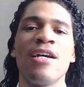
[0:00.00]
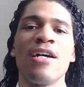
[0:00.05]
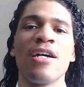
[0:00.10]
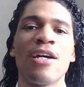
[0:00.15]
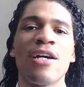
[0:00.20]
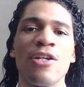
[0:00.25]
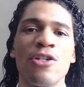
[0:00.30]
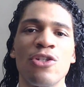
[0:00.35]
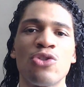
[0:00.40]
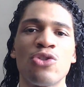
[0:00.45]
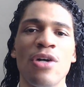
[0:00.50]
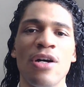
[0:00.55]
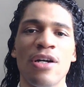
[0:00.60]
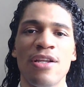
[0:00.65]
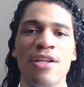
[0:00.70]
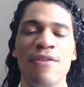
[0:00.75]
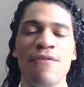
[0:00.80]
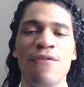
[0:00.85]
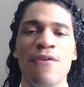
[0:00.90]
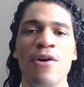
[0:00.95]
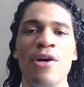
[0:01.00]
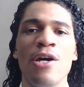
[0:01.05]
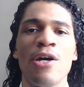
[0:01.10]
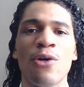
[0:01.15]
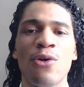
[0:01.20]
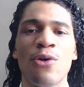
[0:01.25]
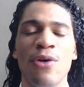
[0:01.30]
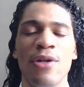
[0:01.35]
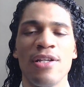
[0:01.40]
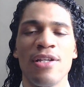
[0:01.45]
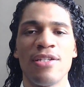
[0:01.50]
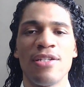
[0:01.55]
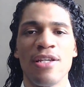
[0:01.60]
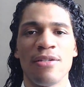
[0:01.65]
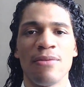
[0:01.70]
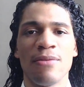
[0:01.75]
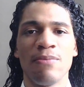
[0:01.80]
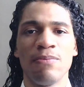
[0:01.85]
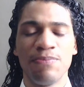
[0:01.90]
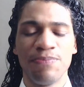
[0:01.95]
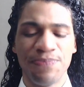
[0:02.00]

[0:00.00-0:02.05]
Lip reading: constructive criticism.